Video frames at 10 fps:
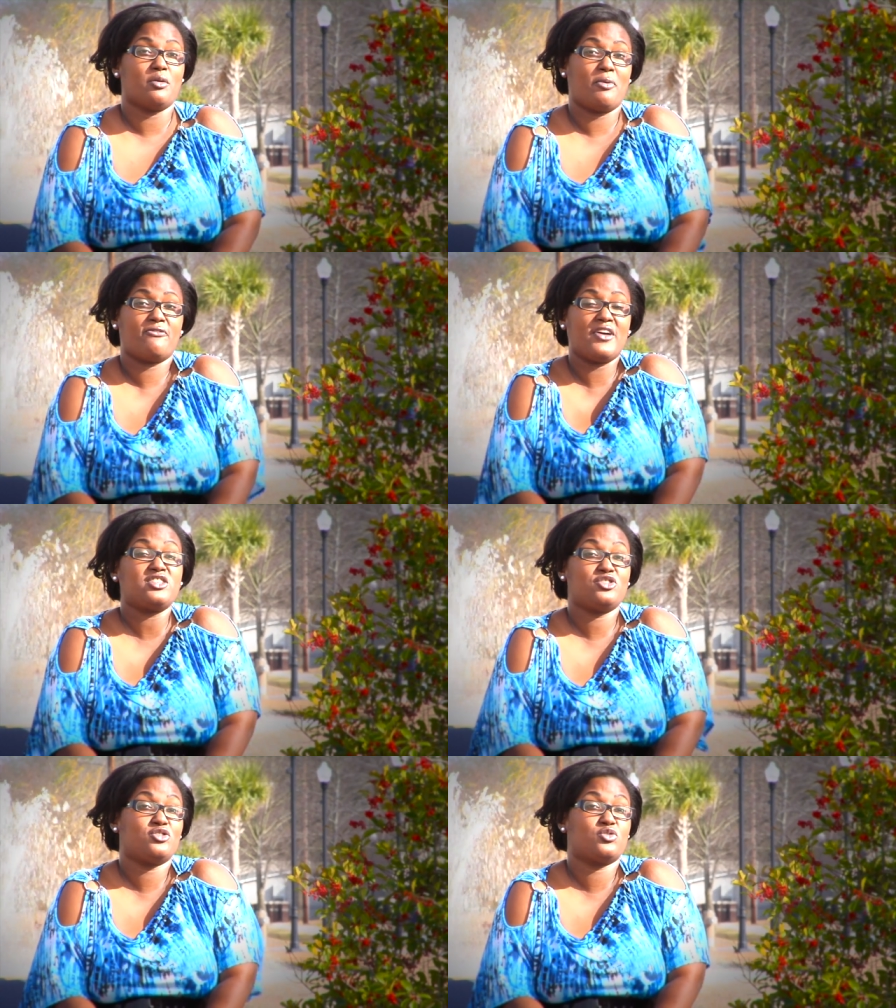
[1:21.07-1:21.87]
The
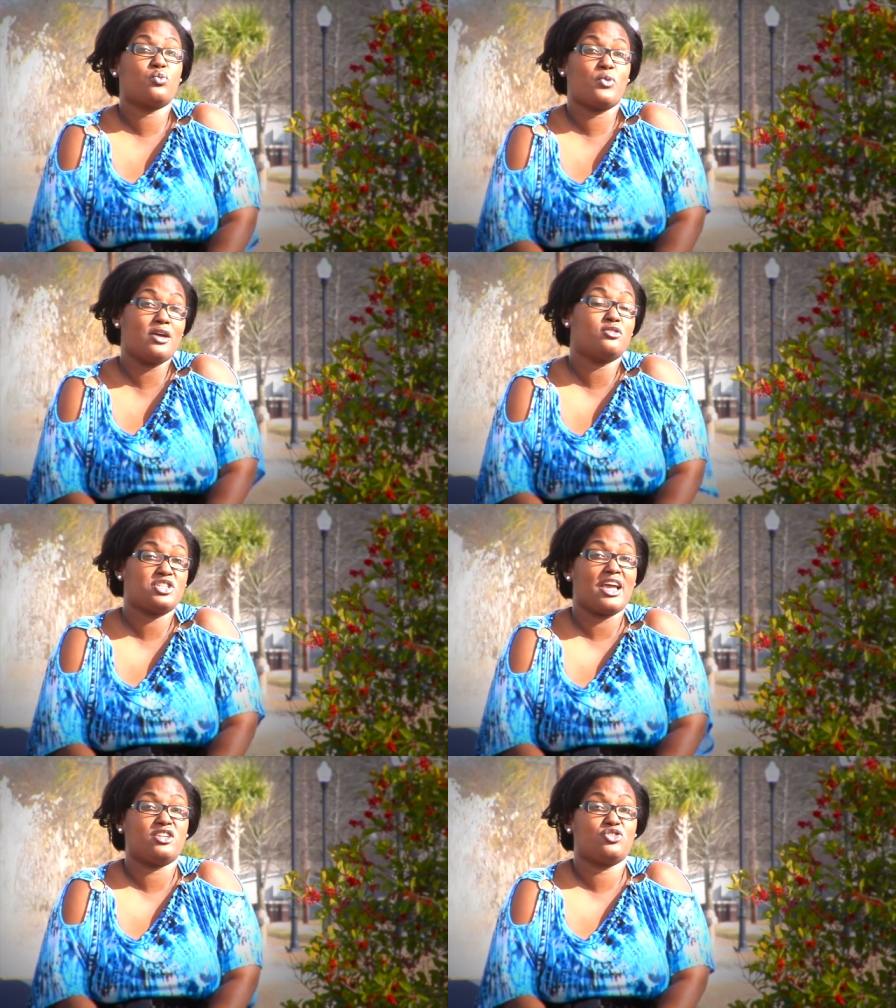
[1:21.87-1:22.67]
professors will
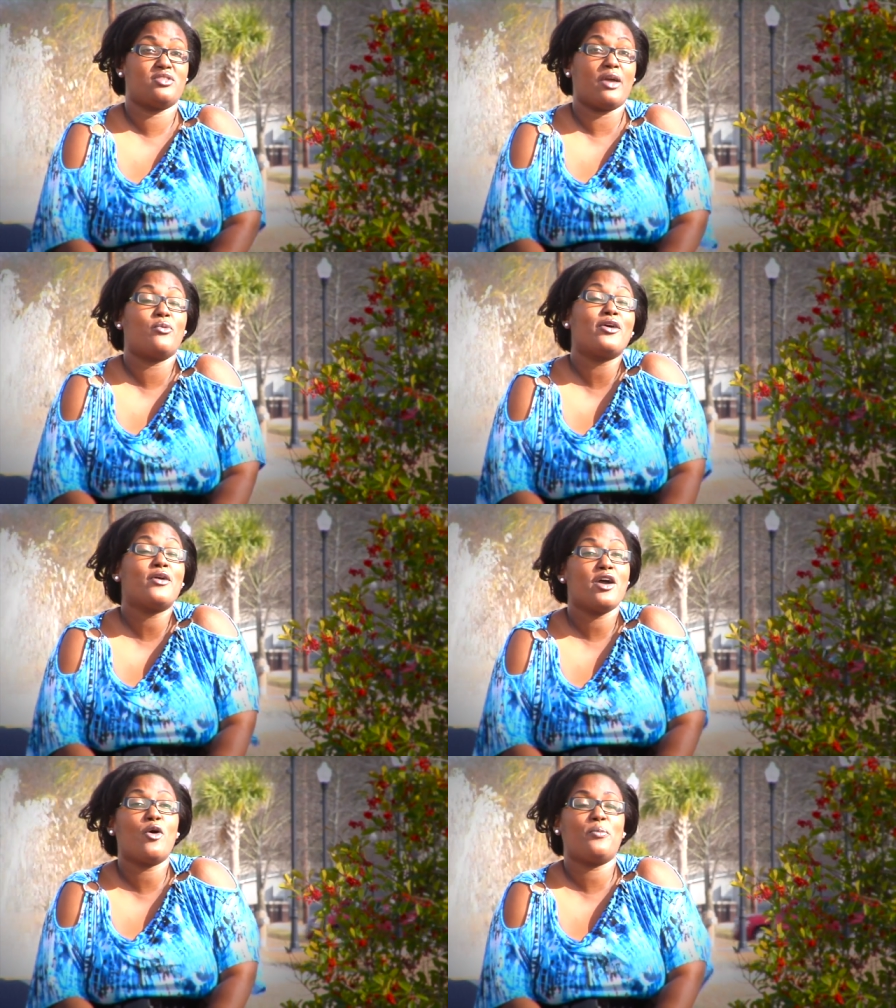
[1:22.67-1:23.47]
change you. They
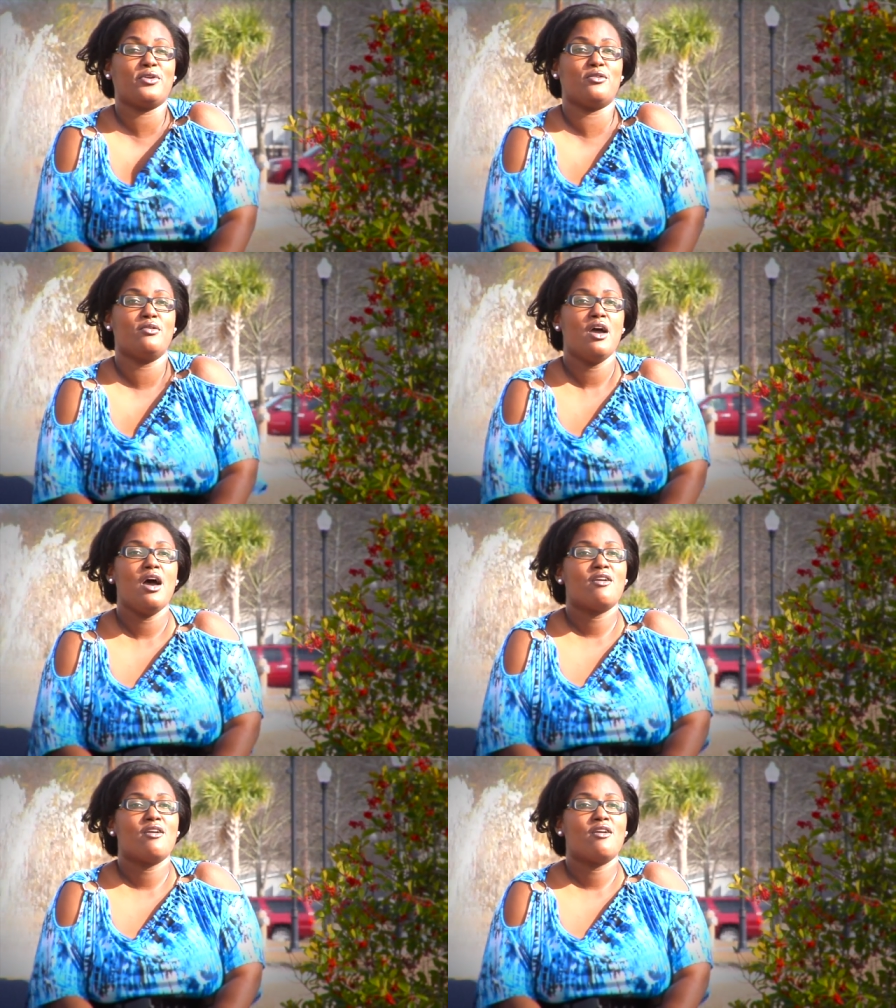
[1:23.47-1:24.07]
will help you